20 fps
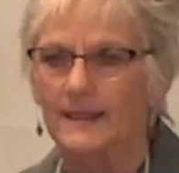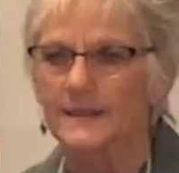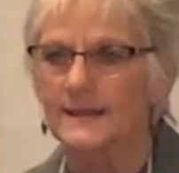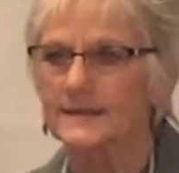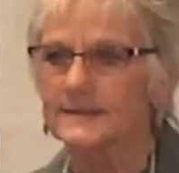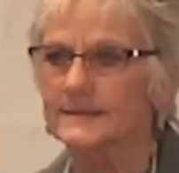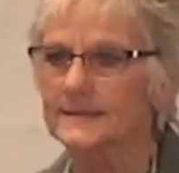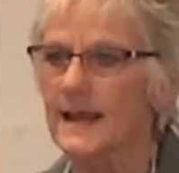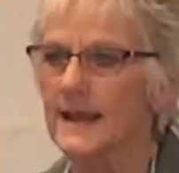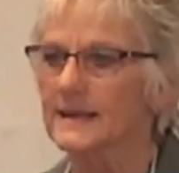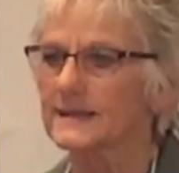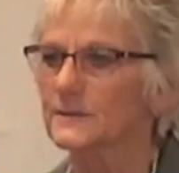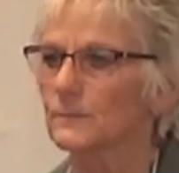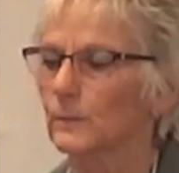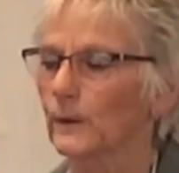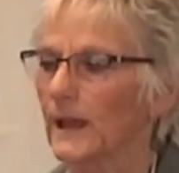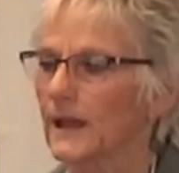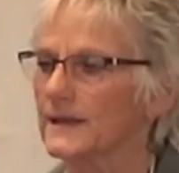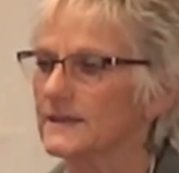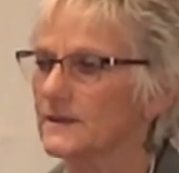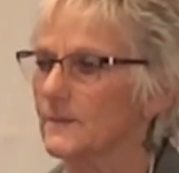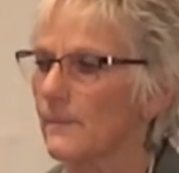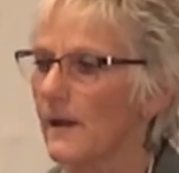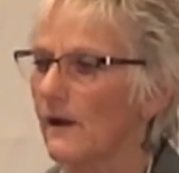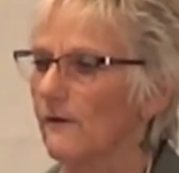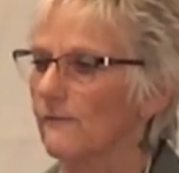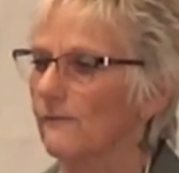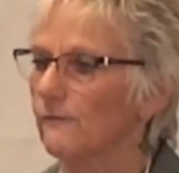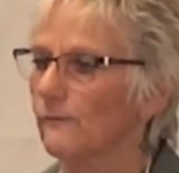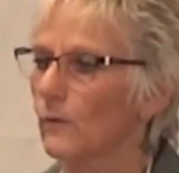This takes place
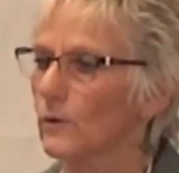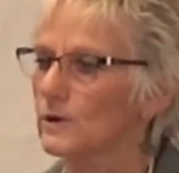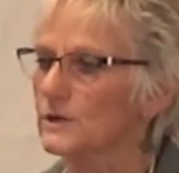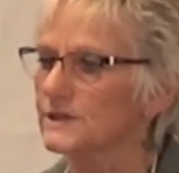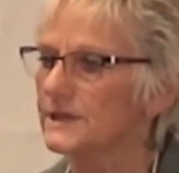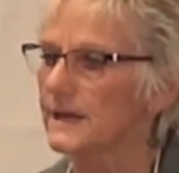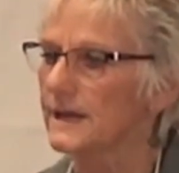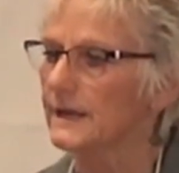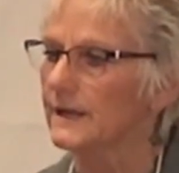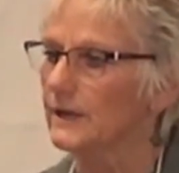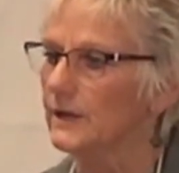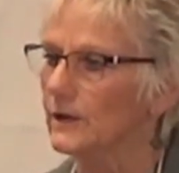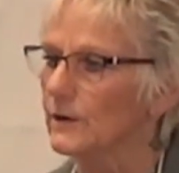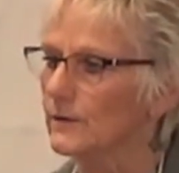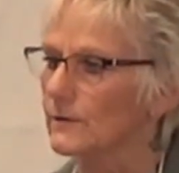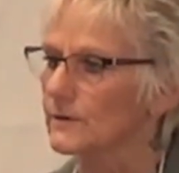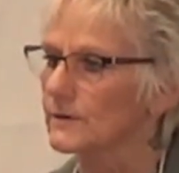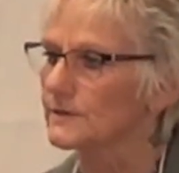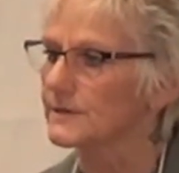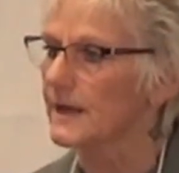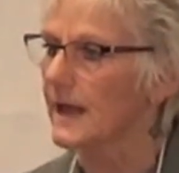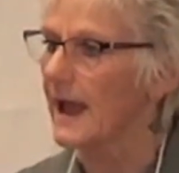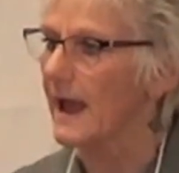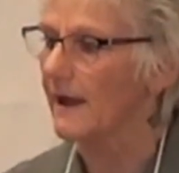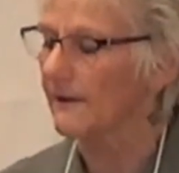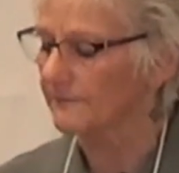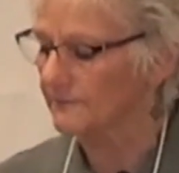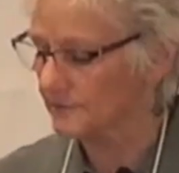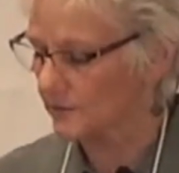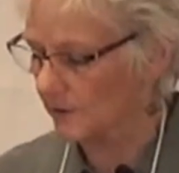about 14 years
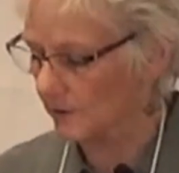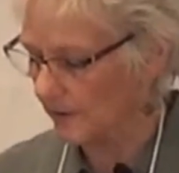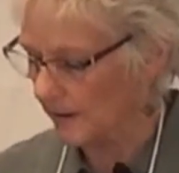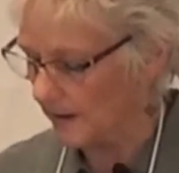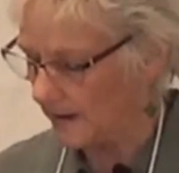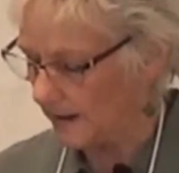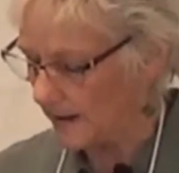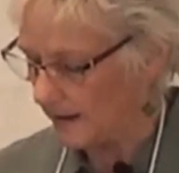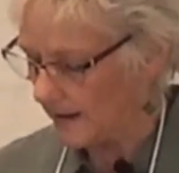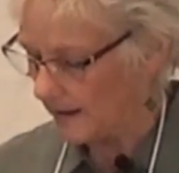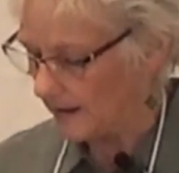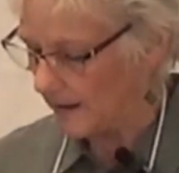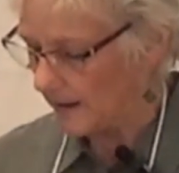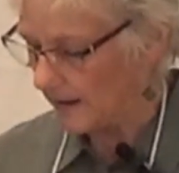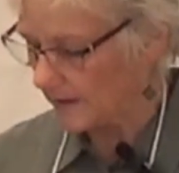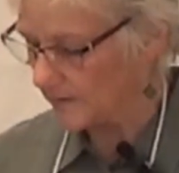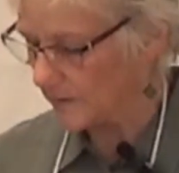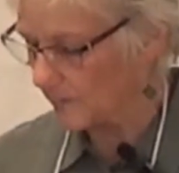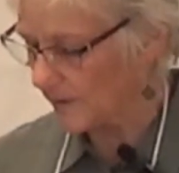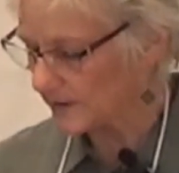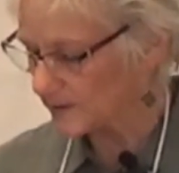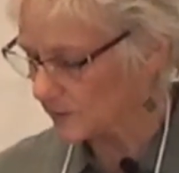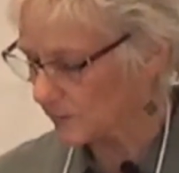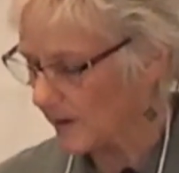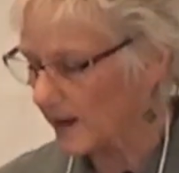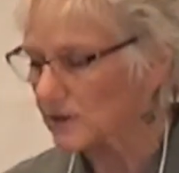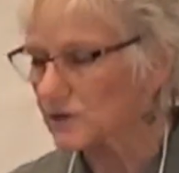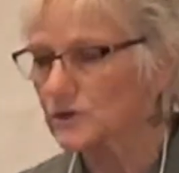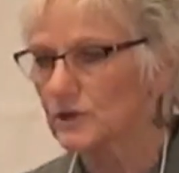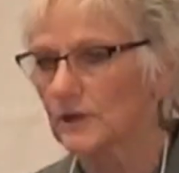after the
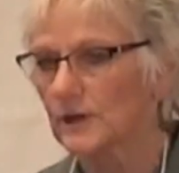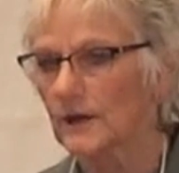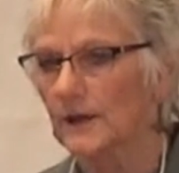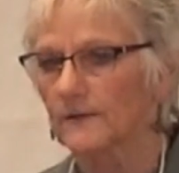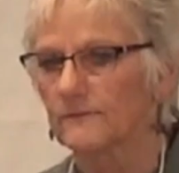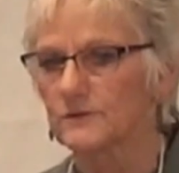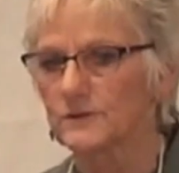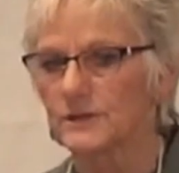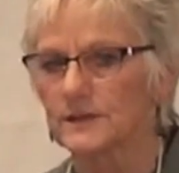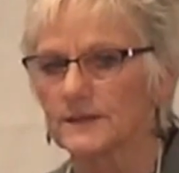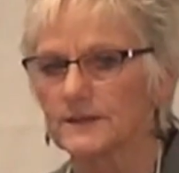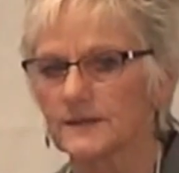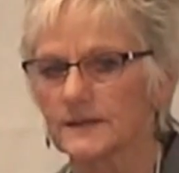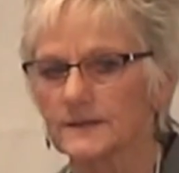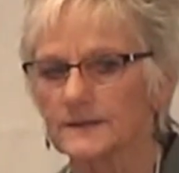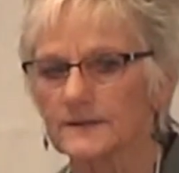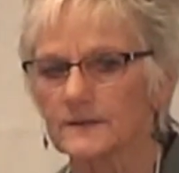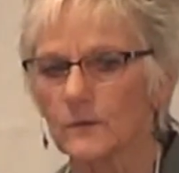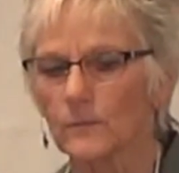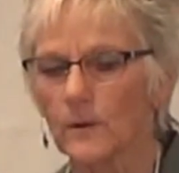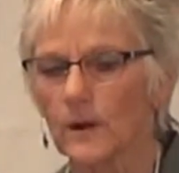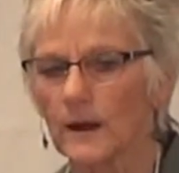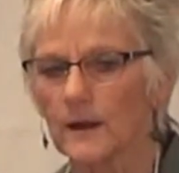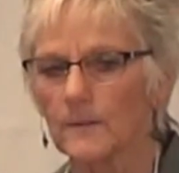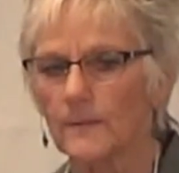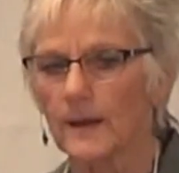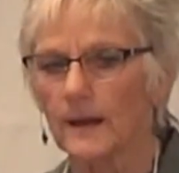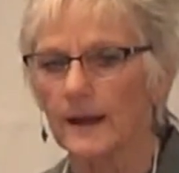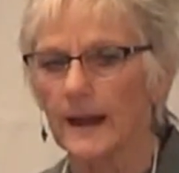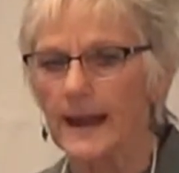resurrection of Jesus. So we're at
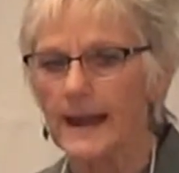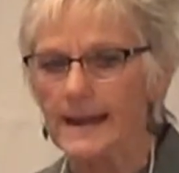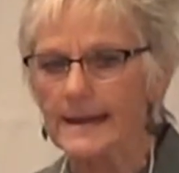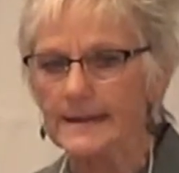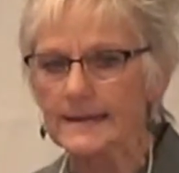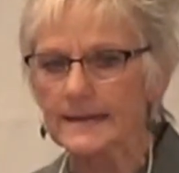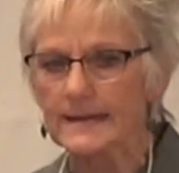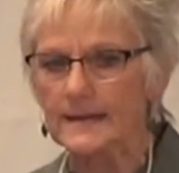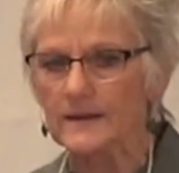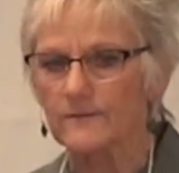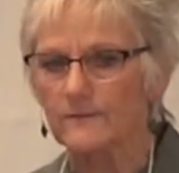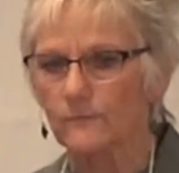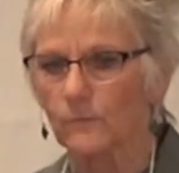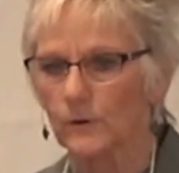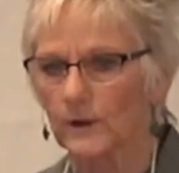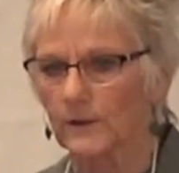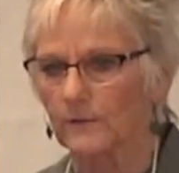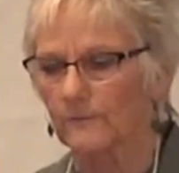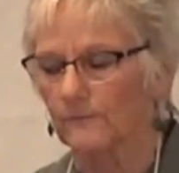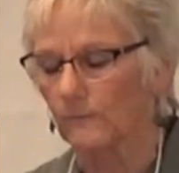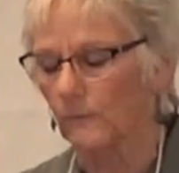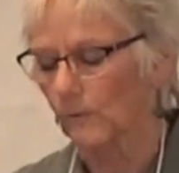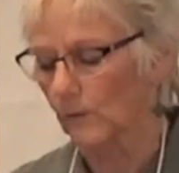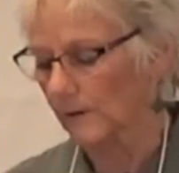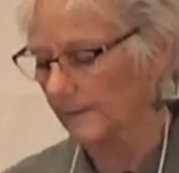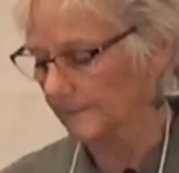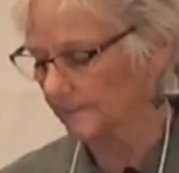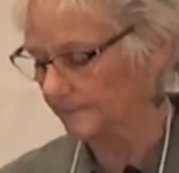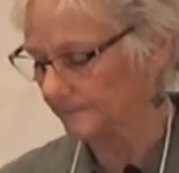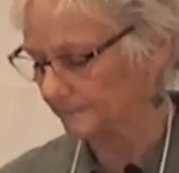about AD
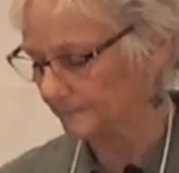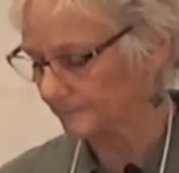44.